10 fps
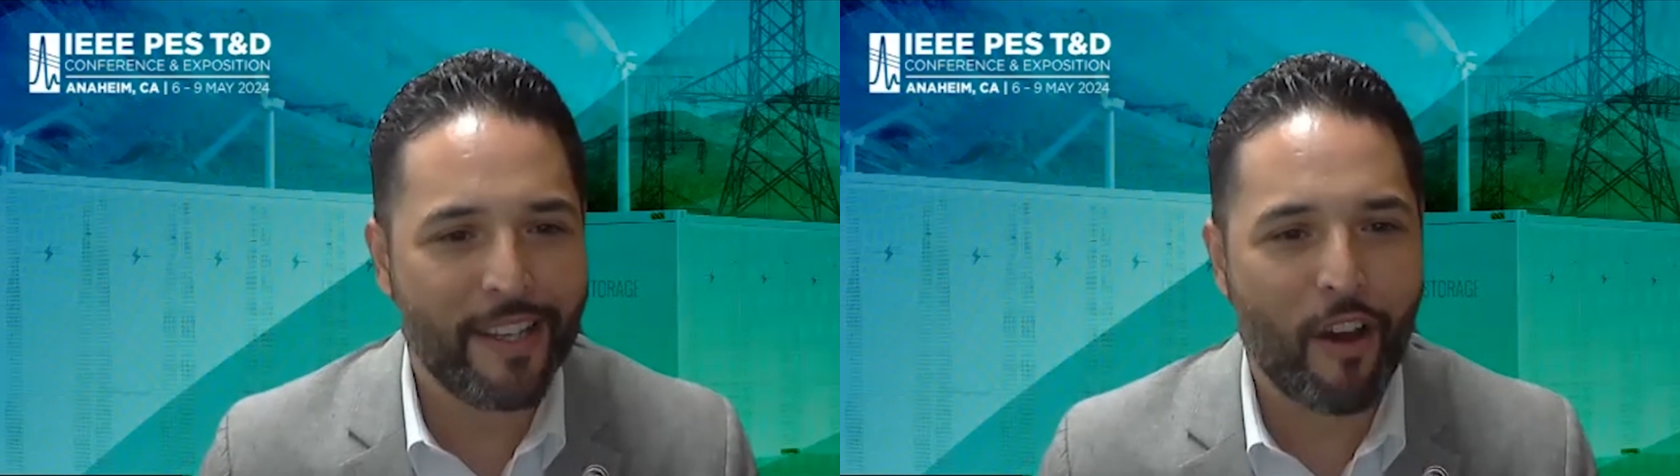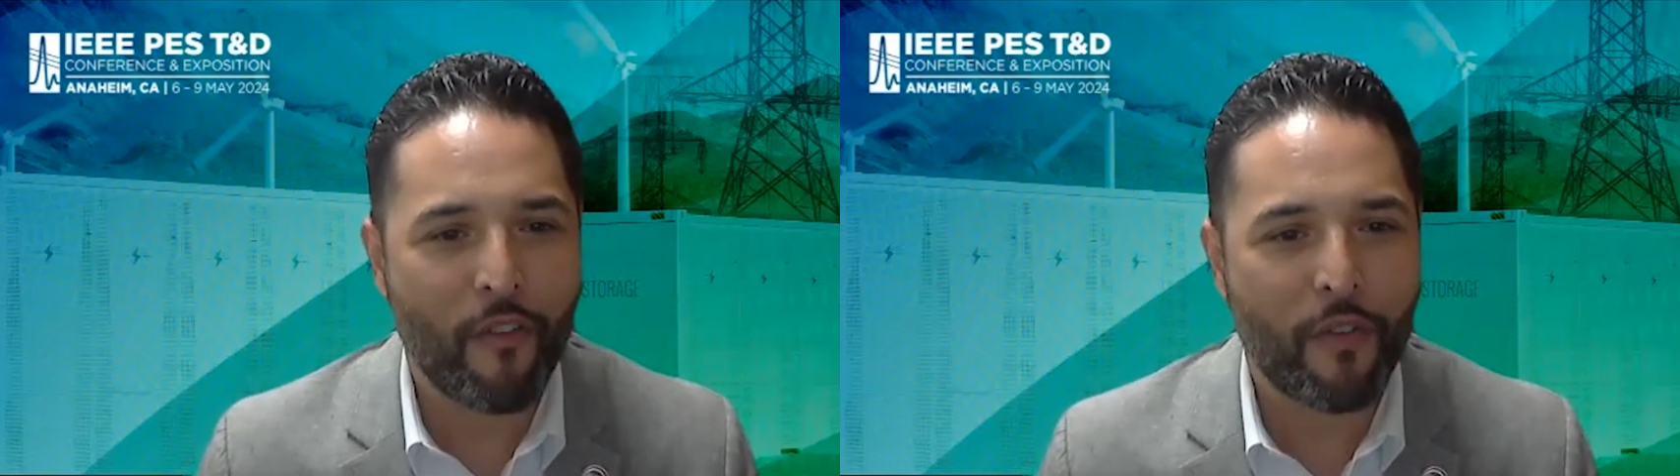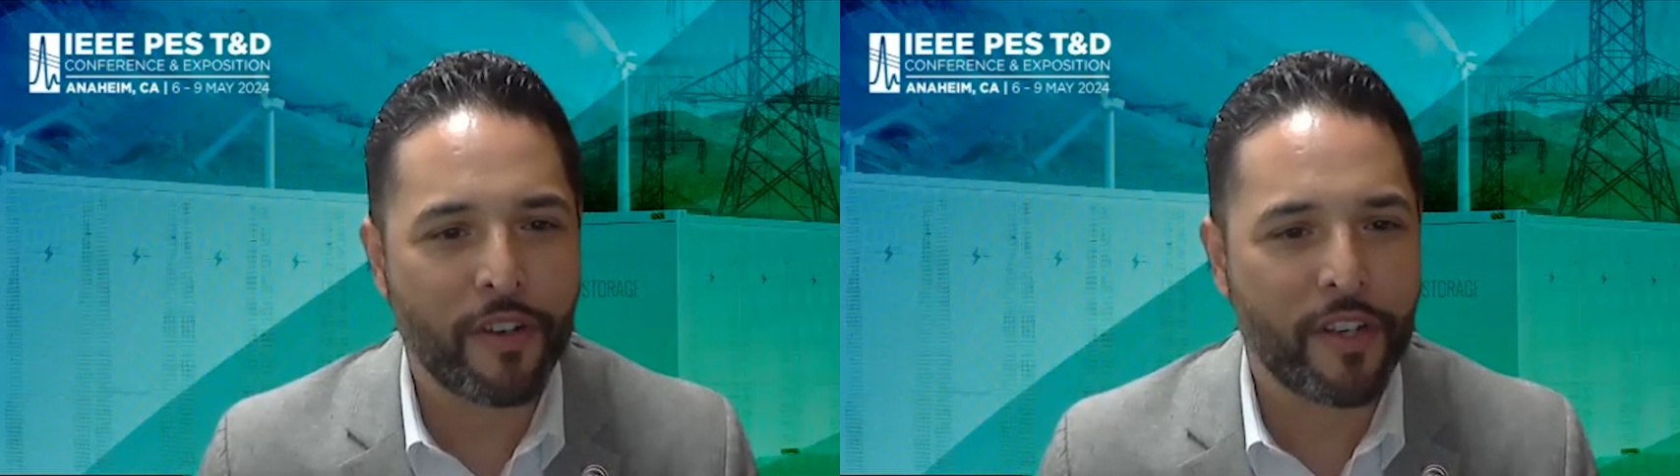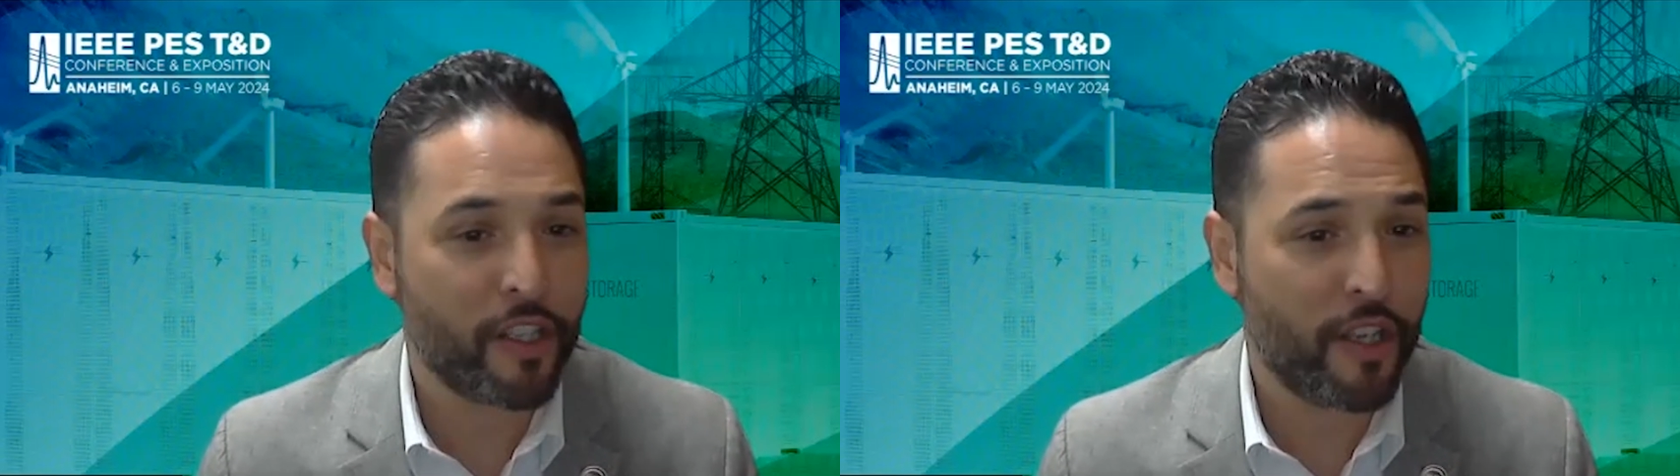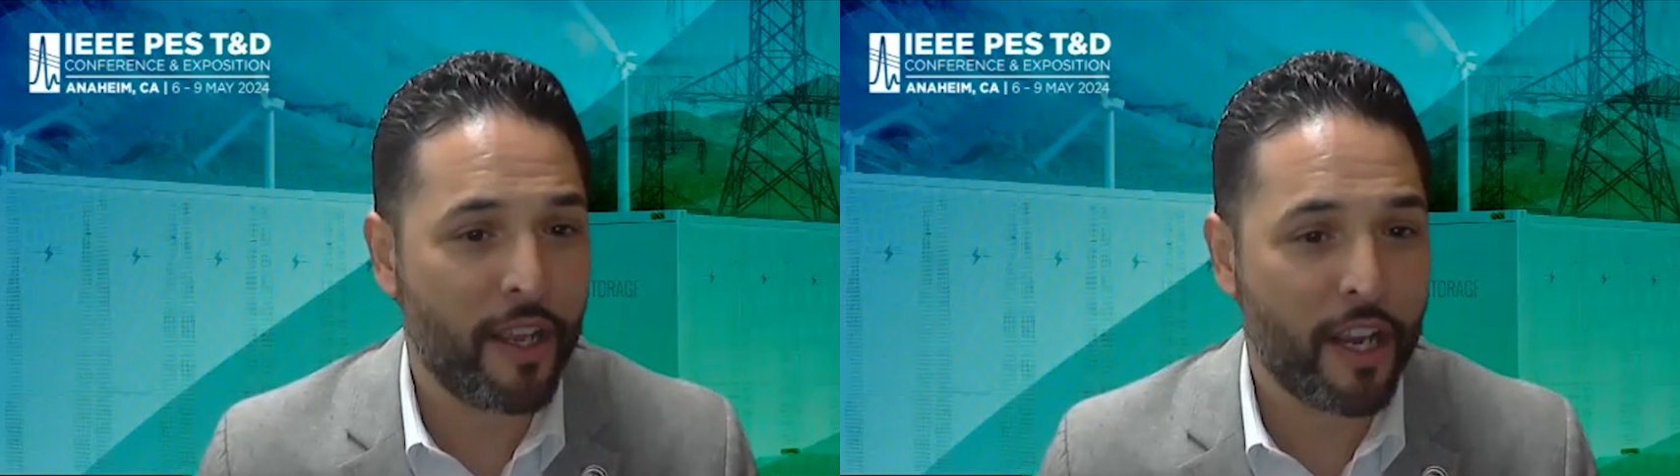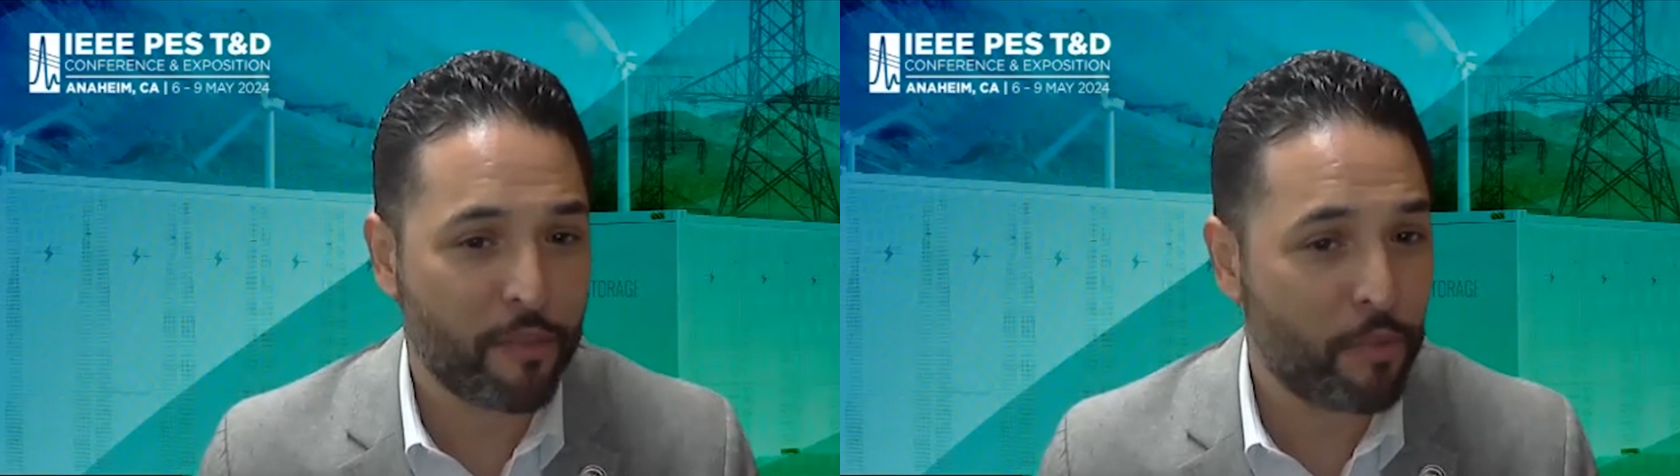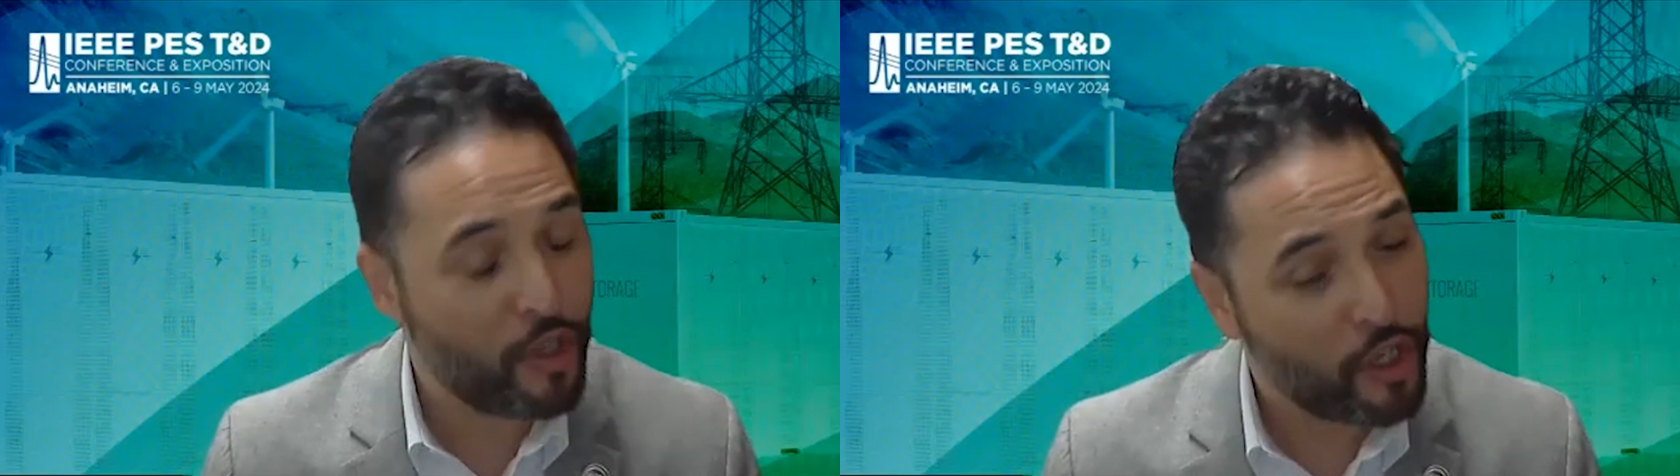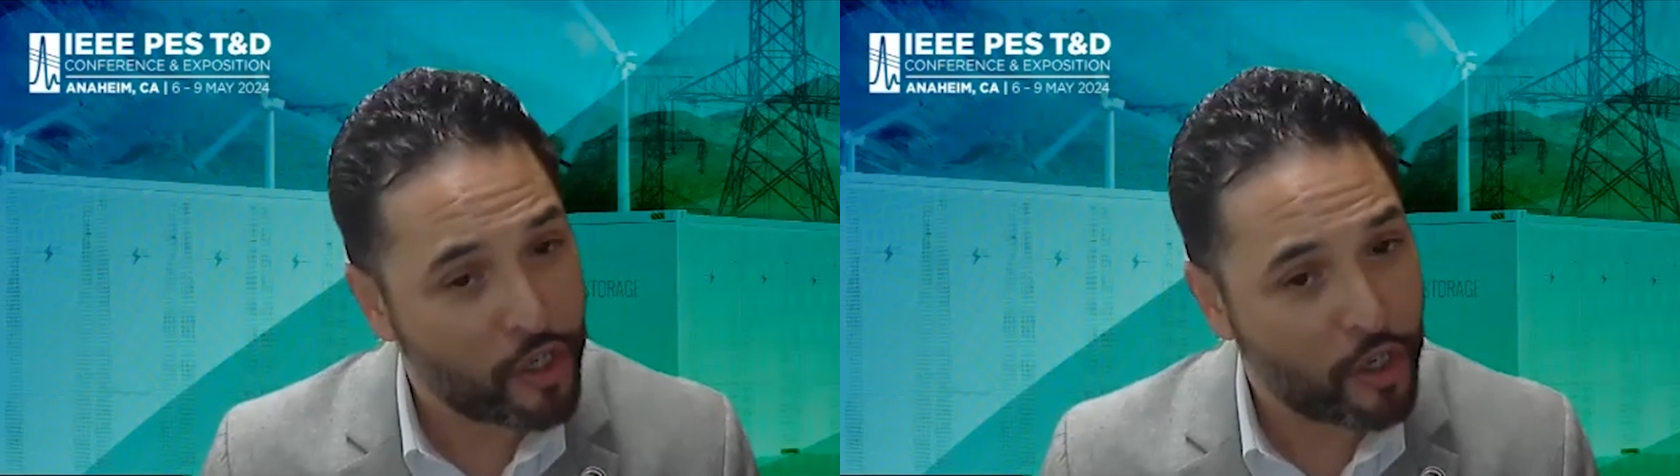Conference and
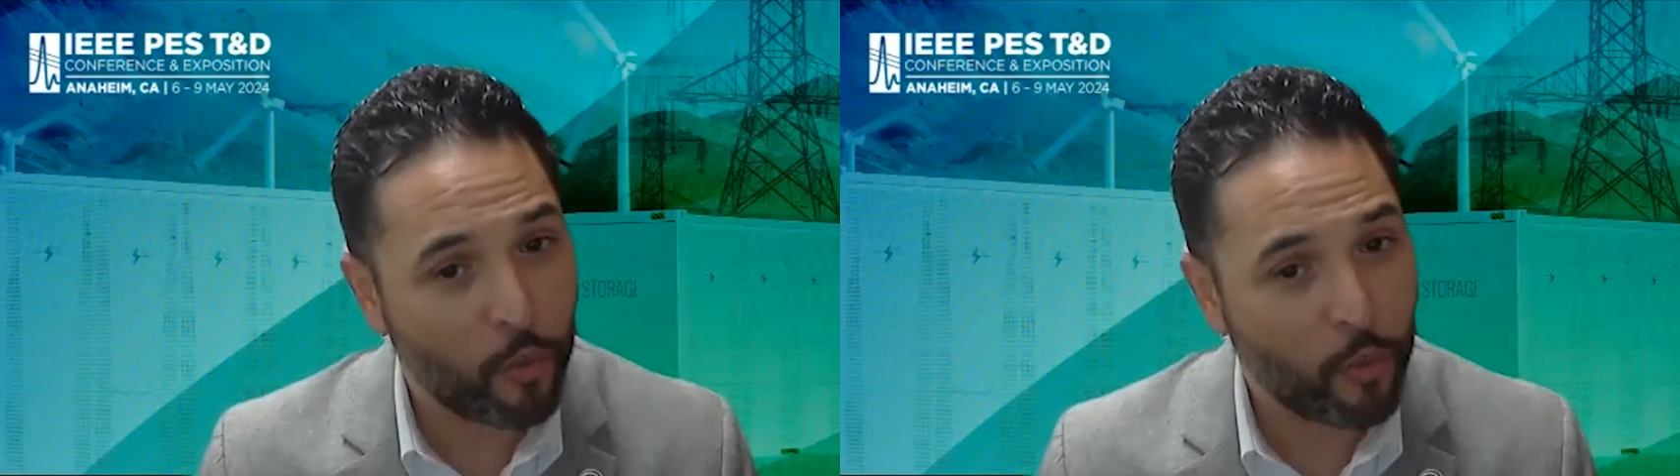Exposition,